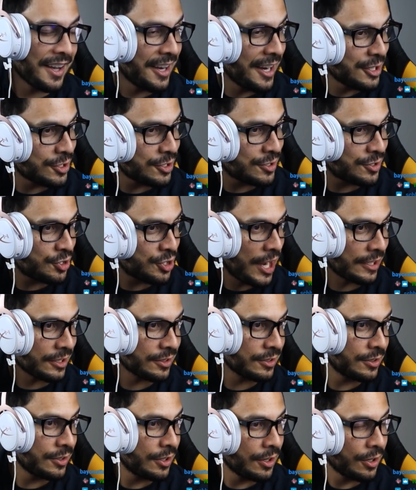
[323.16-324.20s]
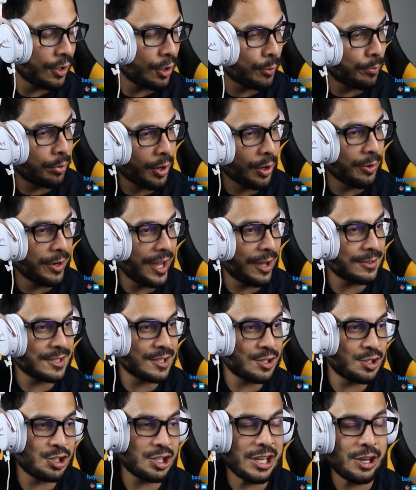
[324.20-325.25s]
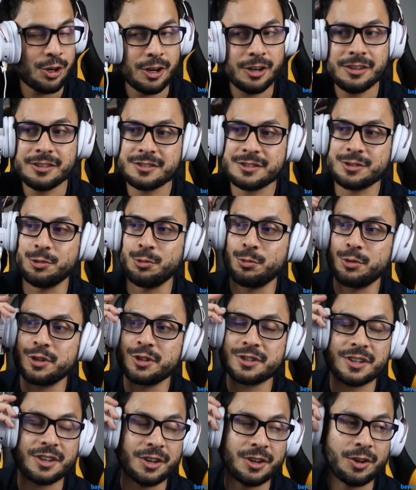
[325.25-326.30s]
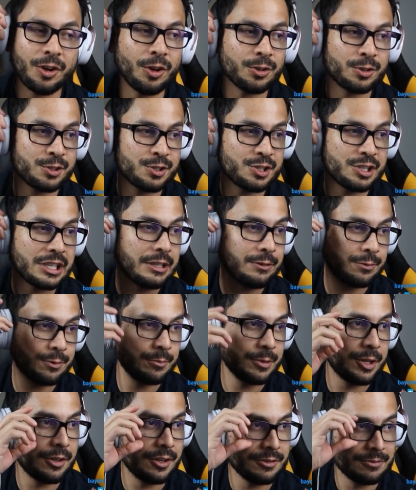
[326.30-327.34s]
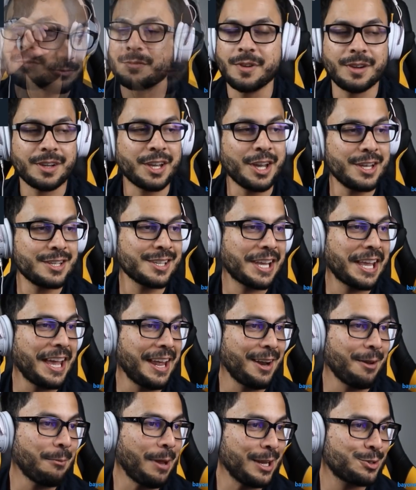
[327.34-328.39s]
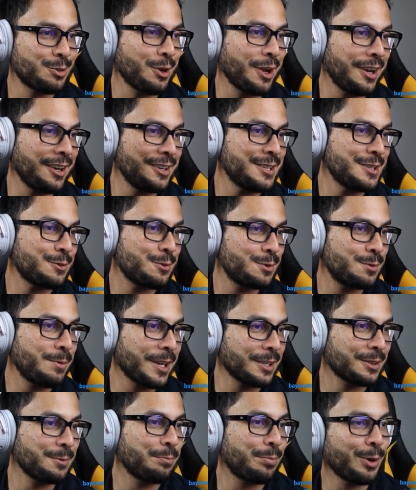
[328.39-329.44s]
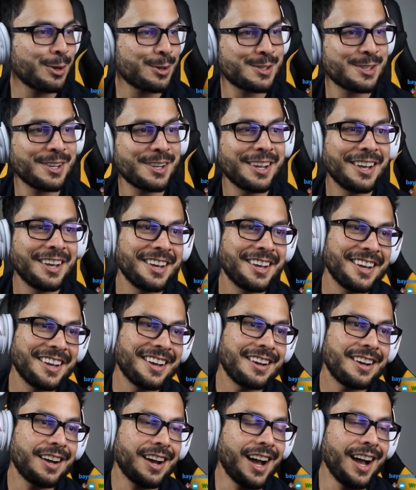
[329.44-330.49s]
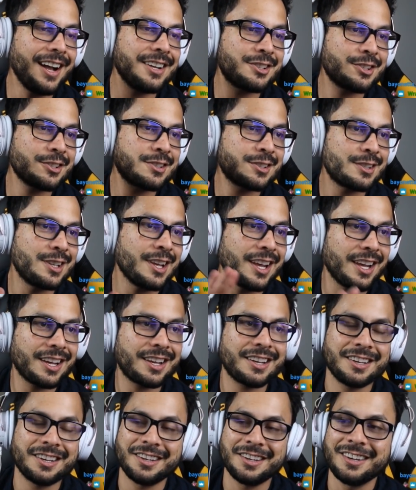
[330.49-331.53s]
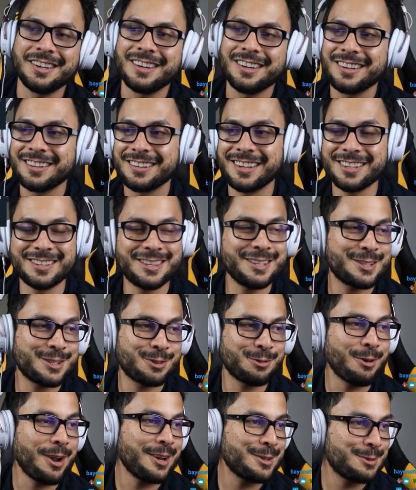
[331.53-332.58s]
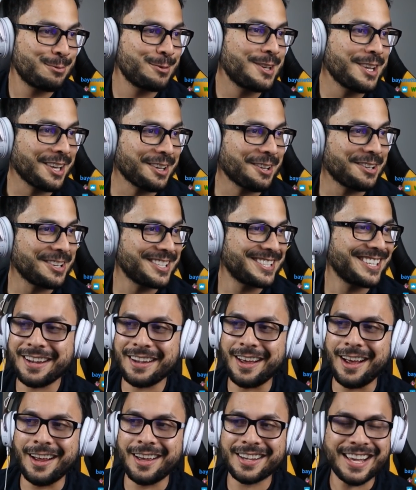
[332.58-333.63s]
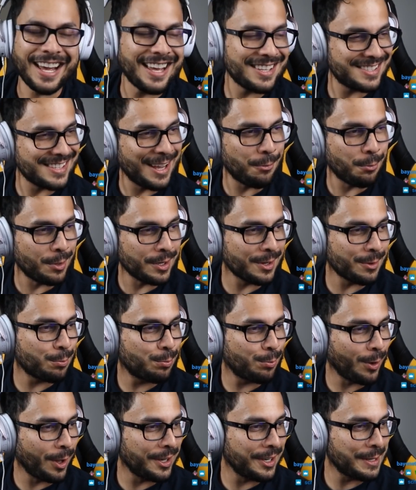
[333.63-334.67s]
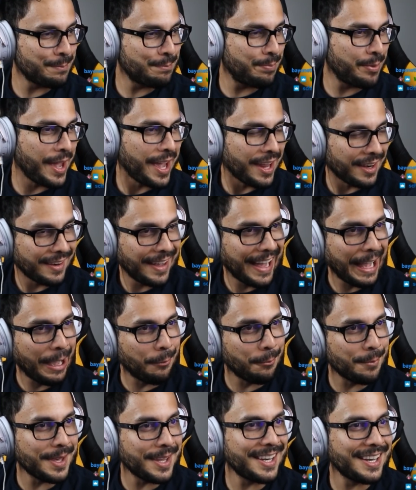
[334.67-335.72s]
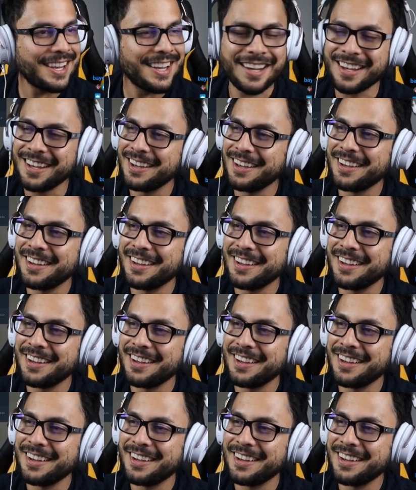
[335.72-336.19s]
I just checked her pronouns. It's she, her. So we're just going to call her she from here on. Because again, I'm not trying to disrespect the person. I just think that this thread is ridiculous. Guys, I want a running bet. How many